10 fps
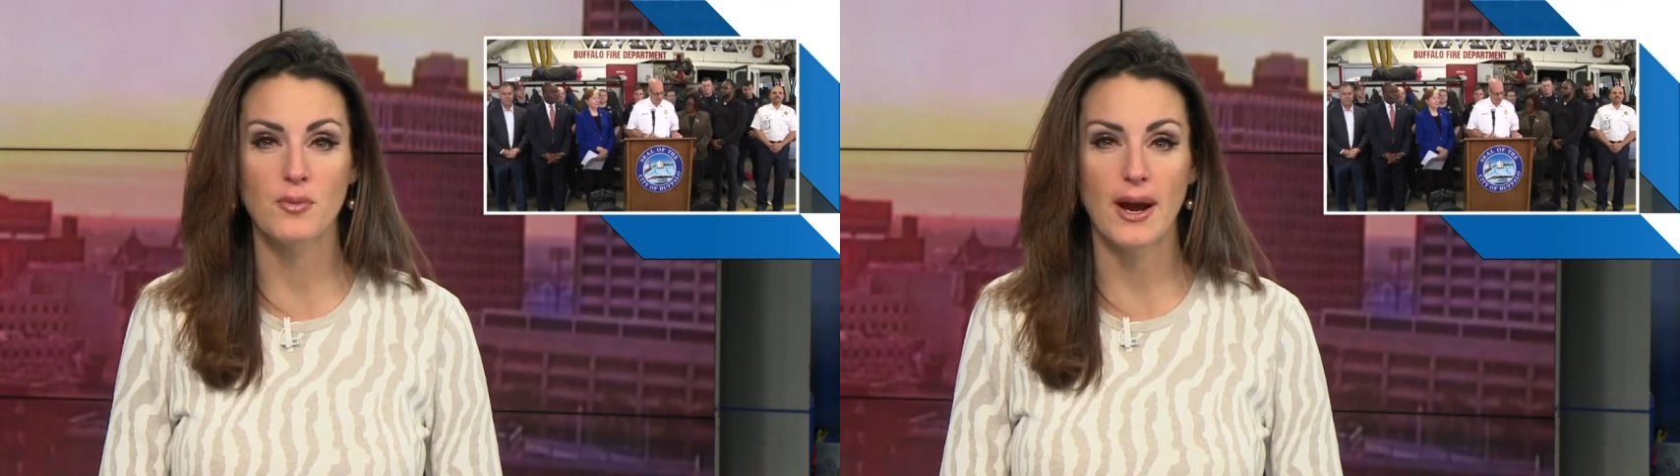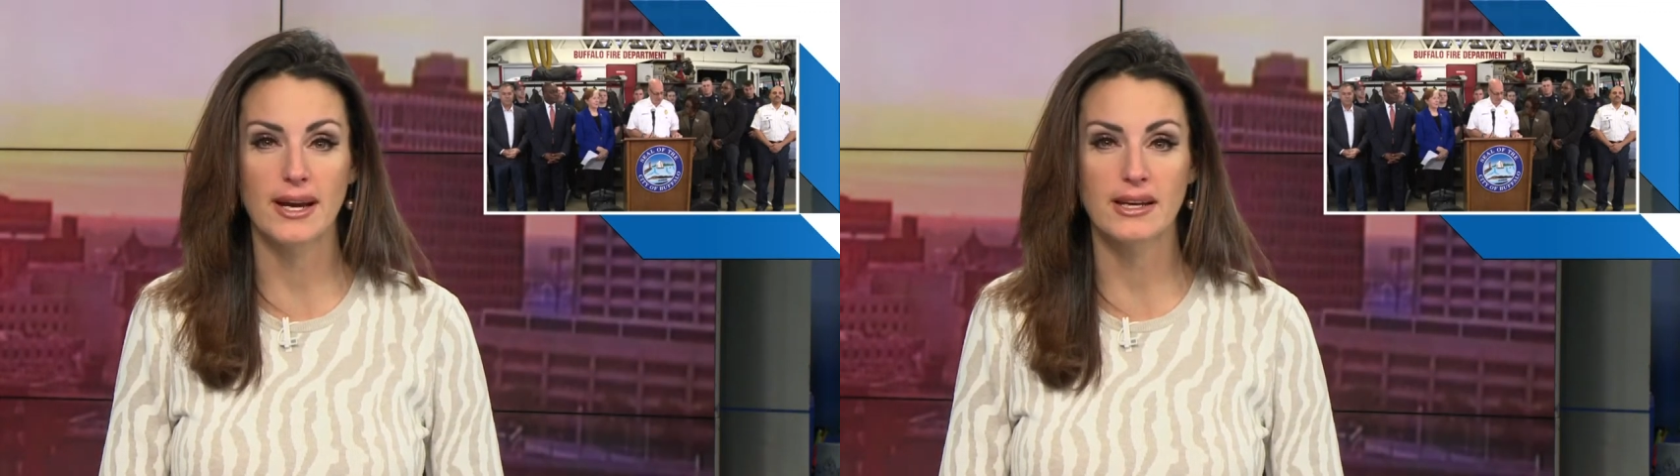
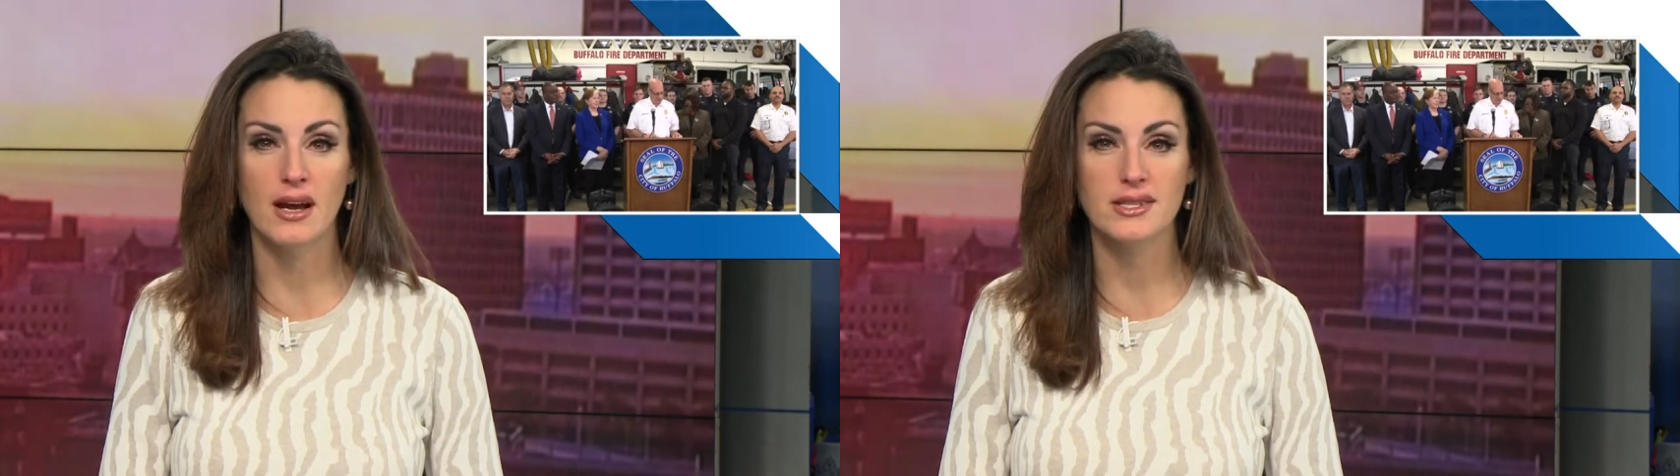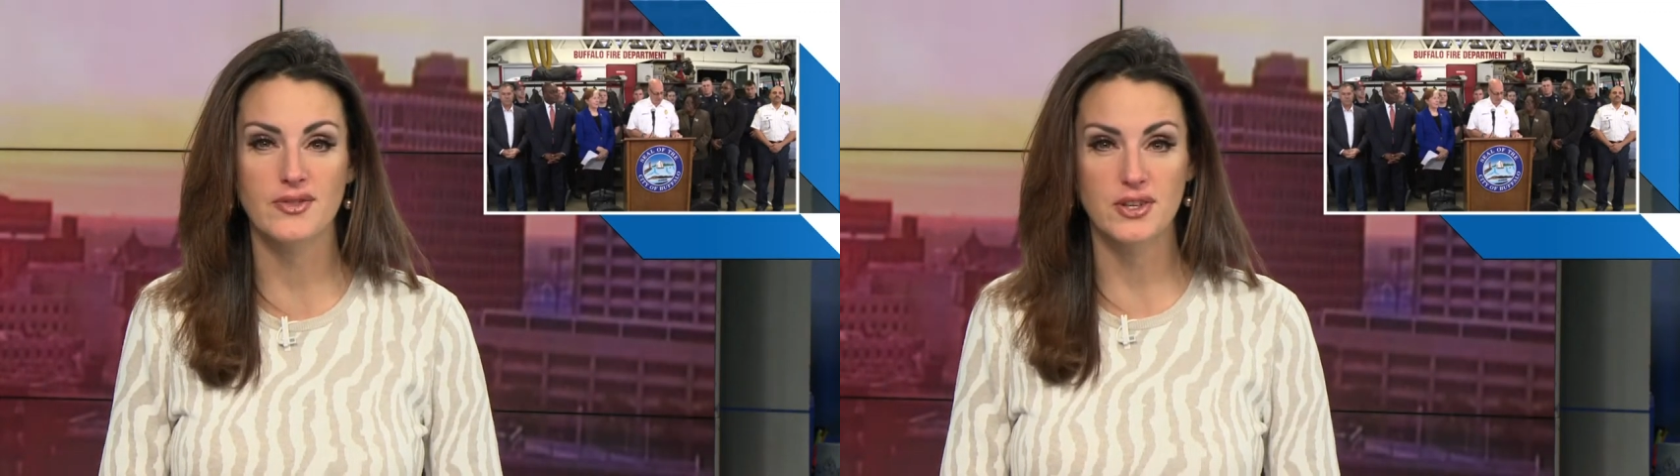
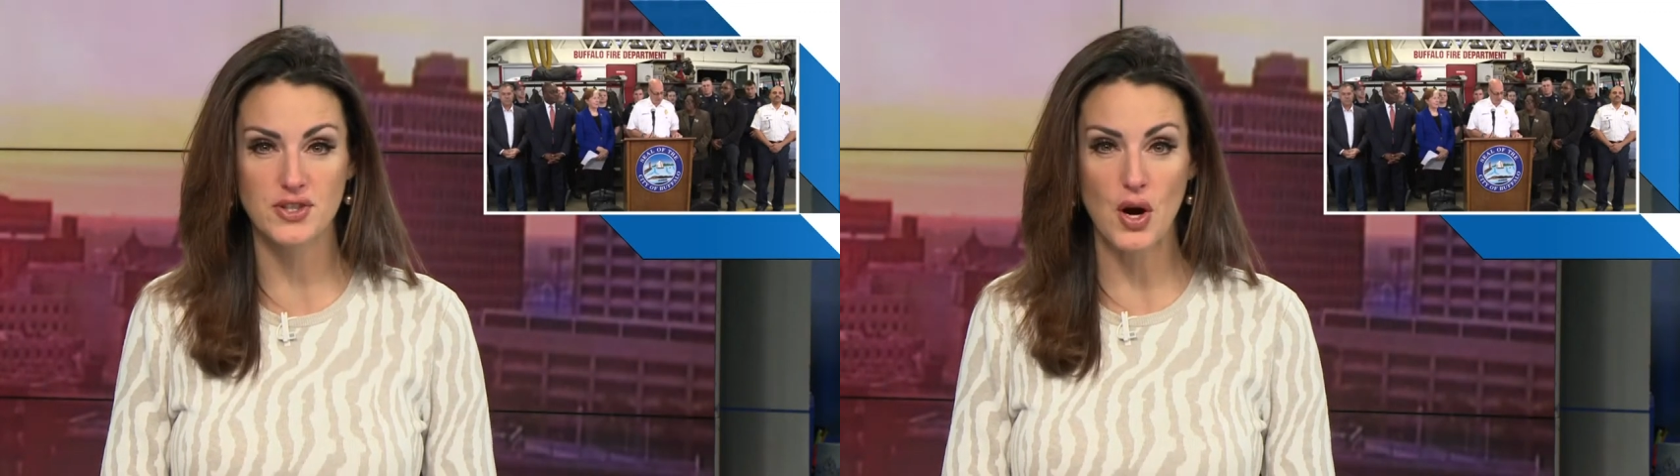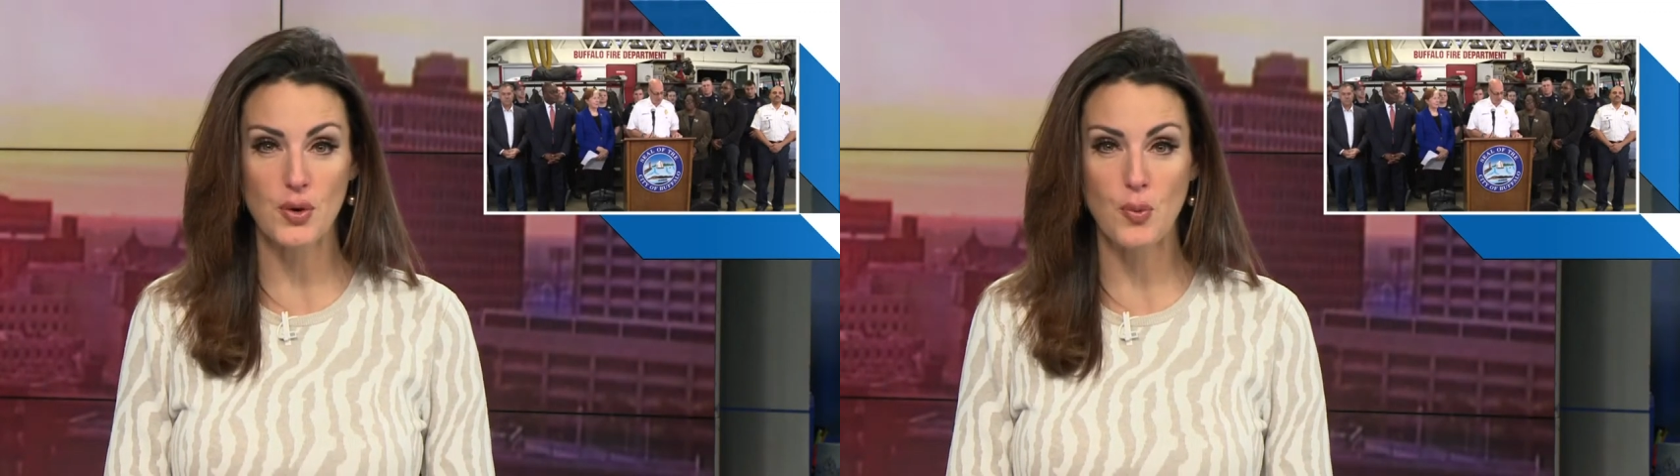recognized for its
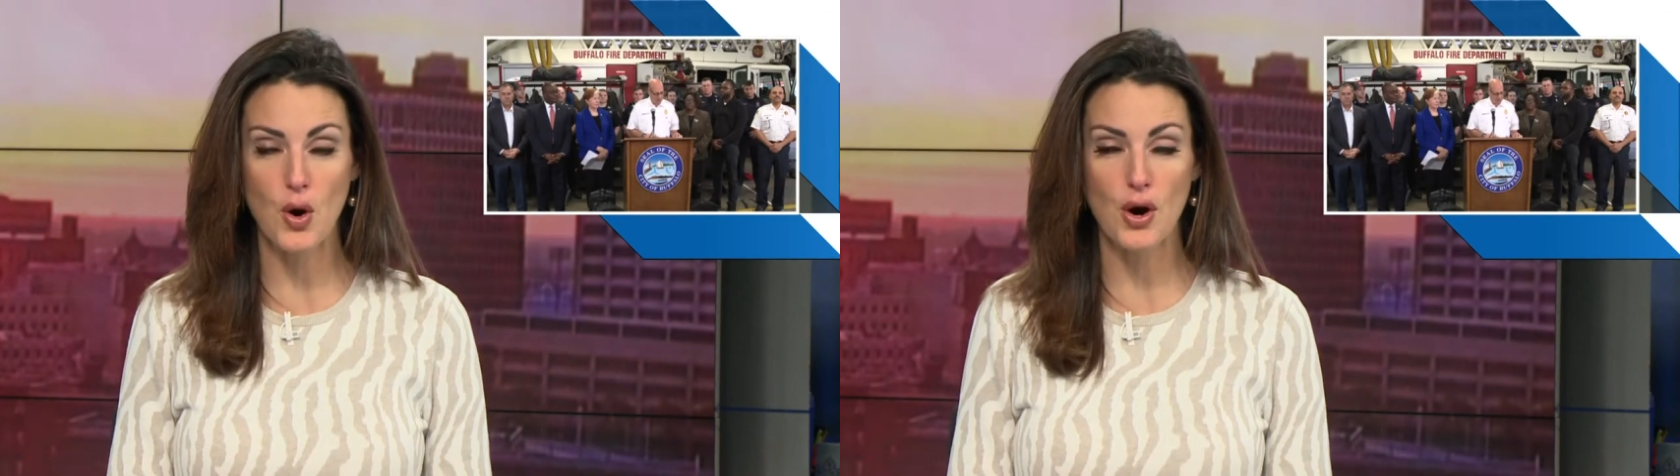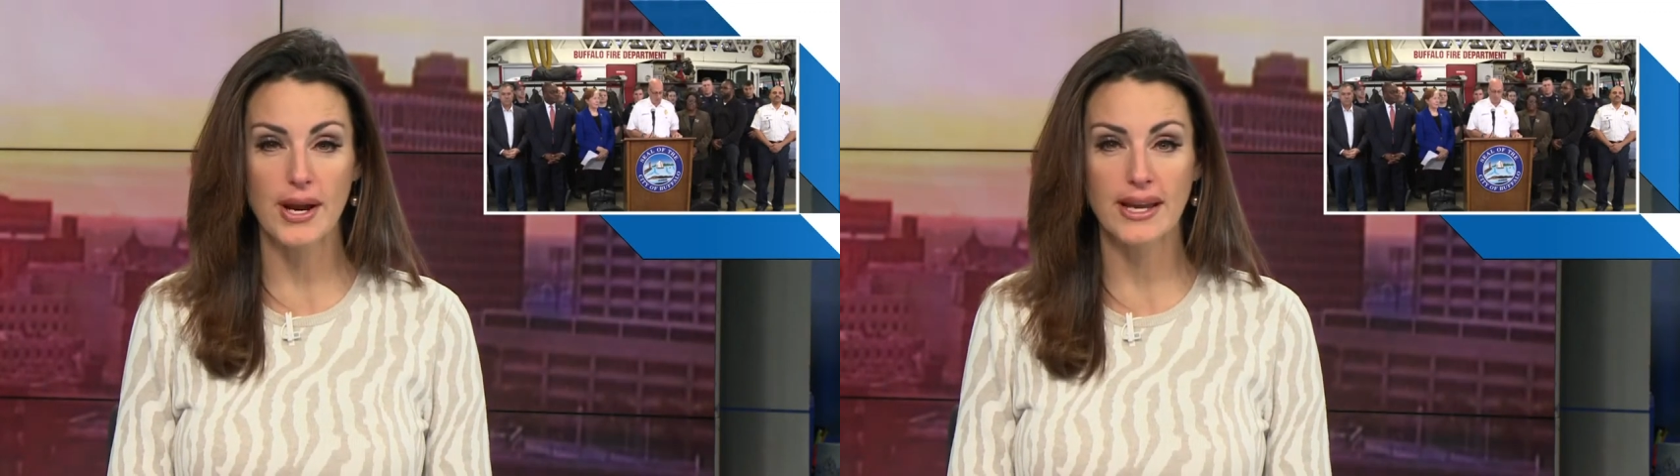hard
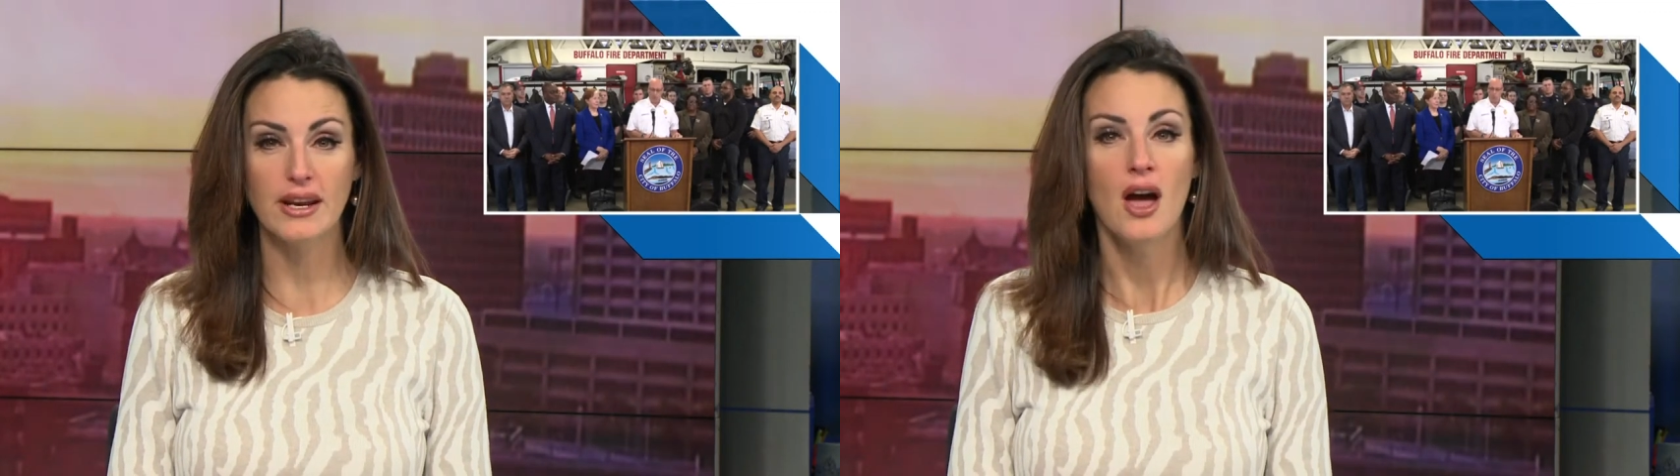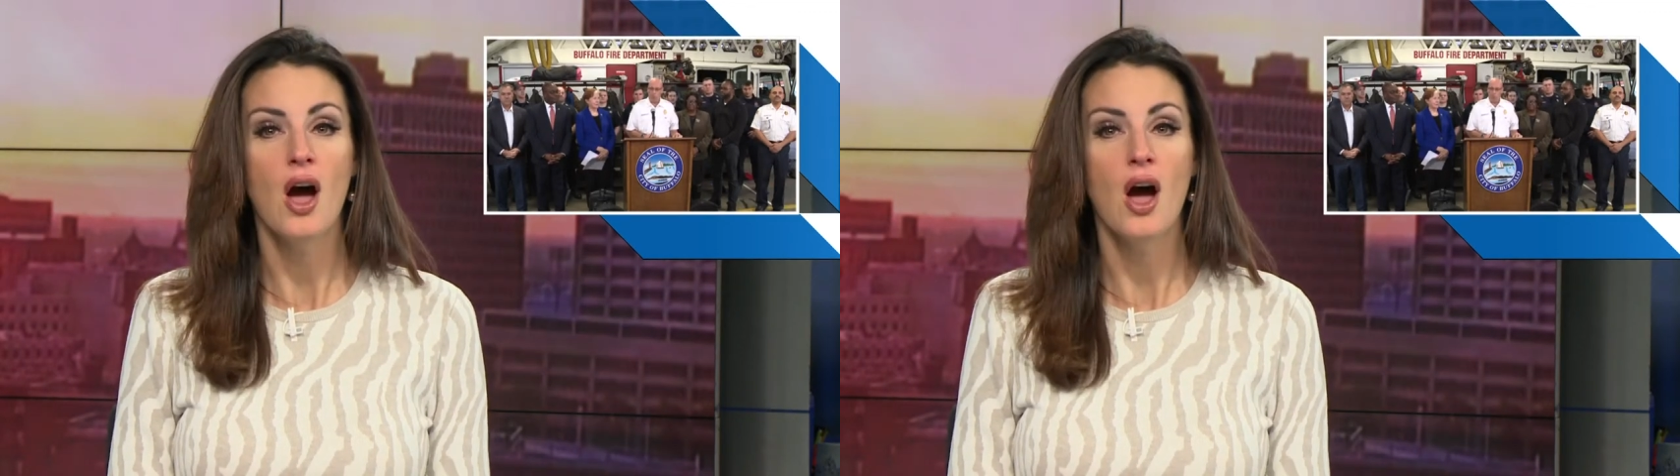work and